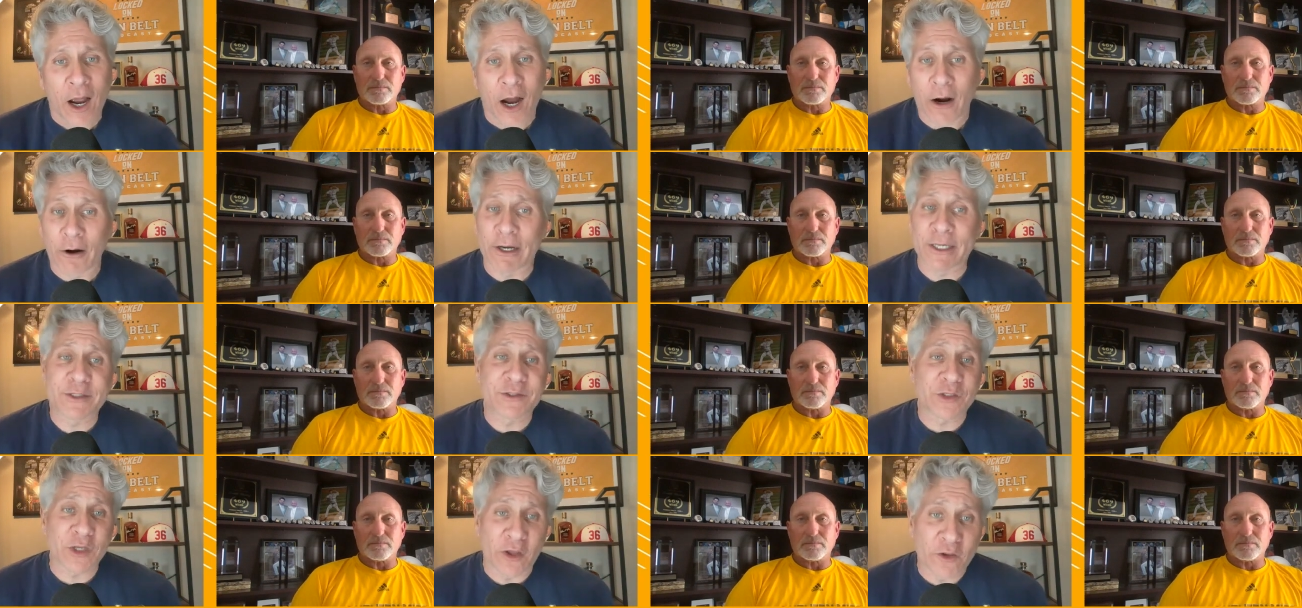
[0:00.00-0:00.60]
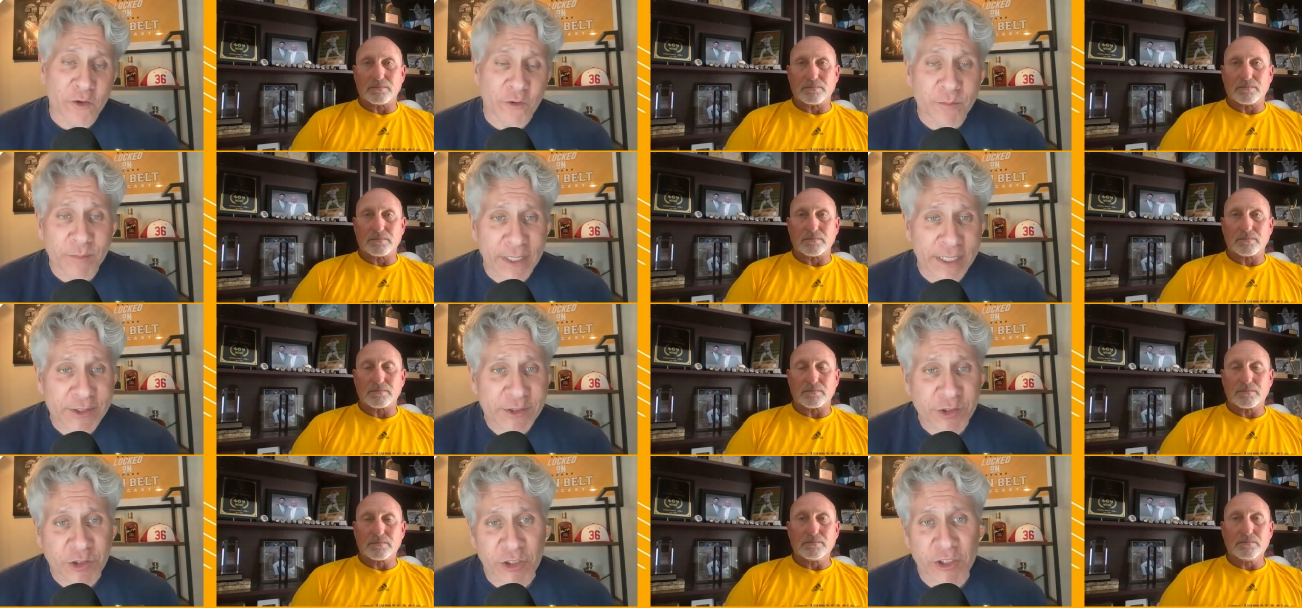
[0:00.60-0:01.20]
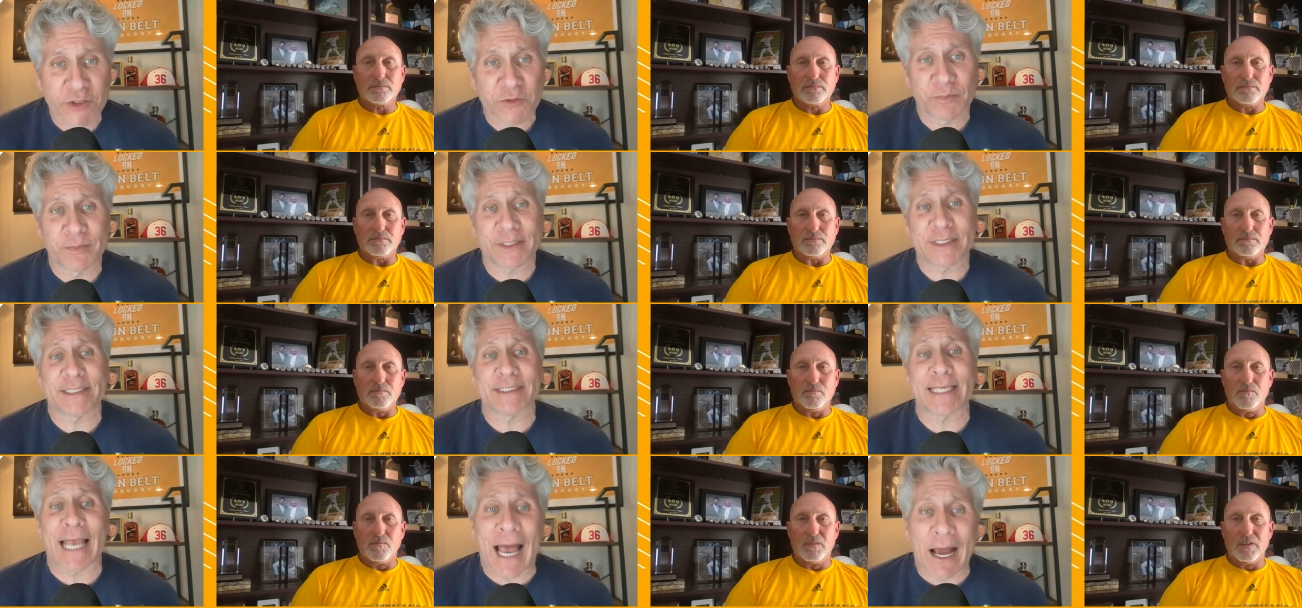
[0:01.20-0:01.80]
Speaker 1: All right, Southern Miss just
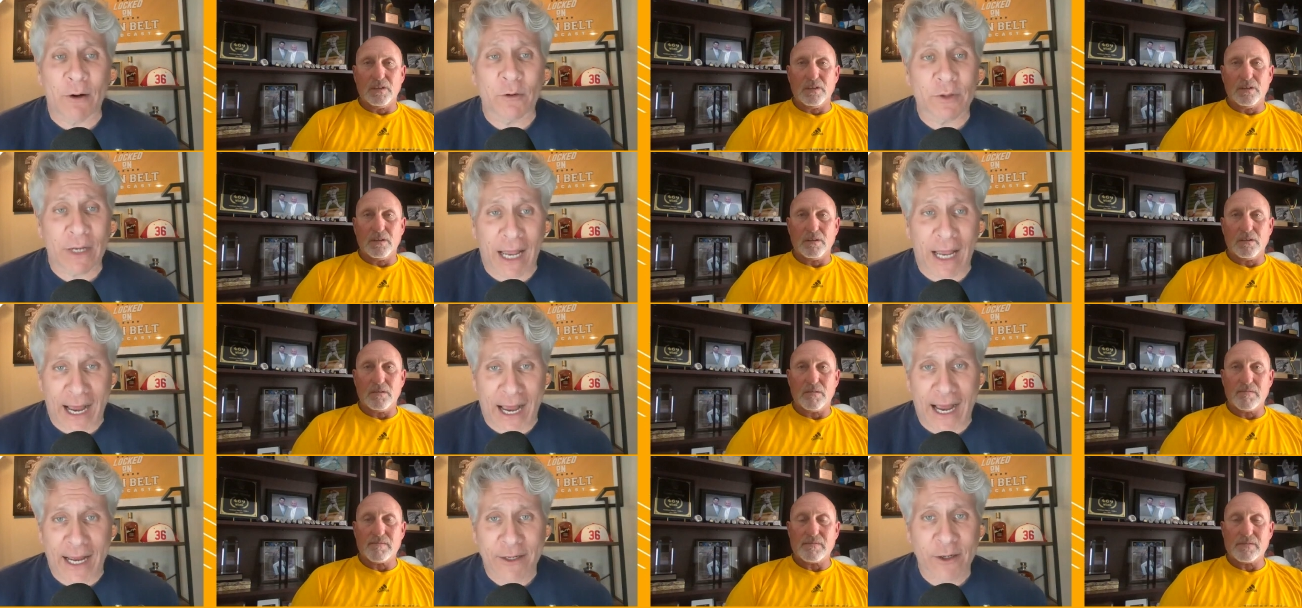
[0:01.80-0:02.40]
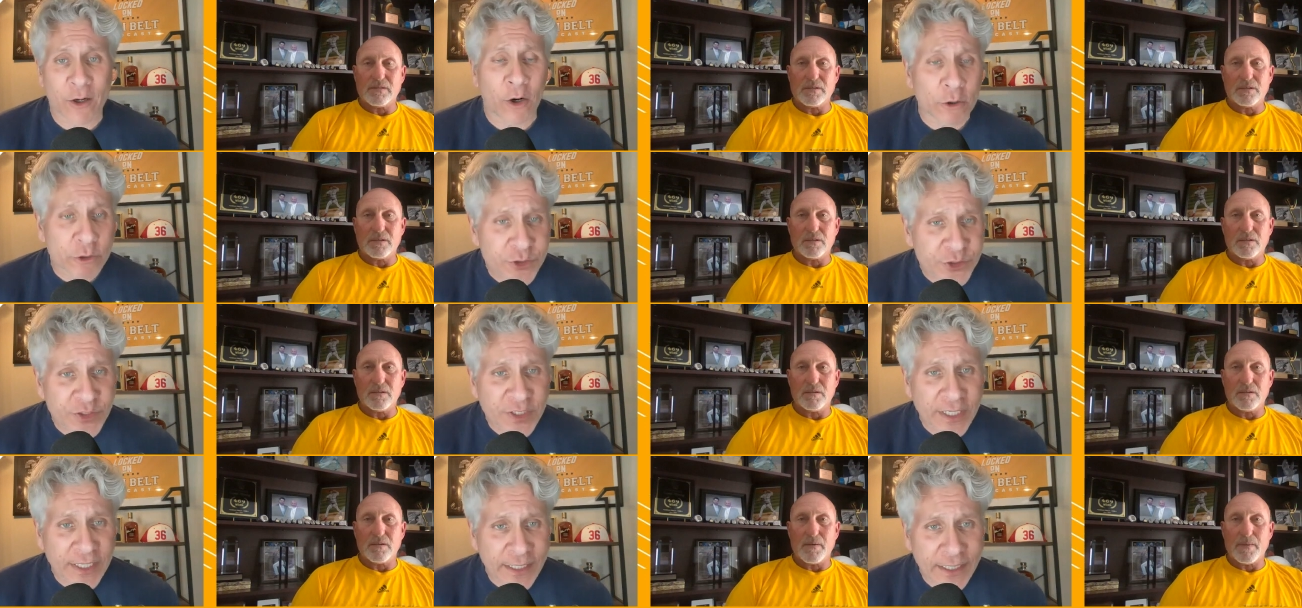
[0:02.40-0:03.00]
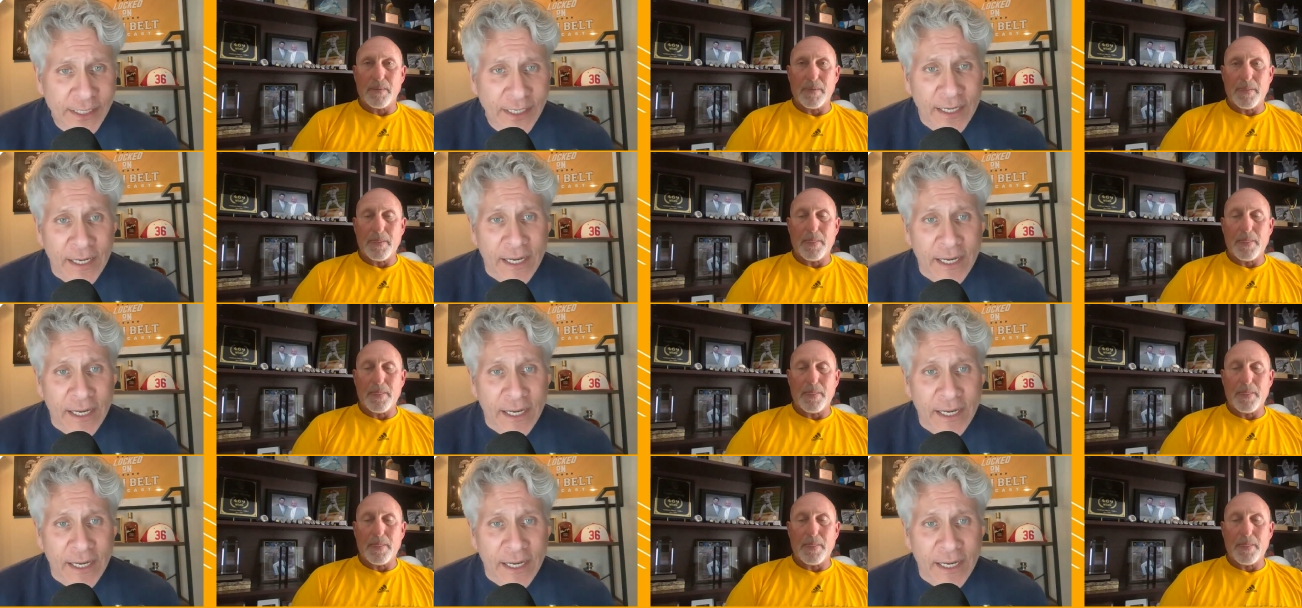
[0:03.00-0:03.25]
misses out on hosting.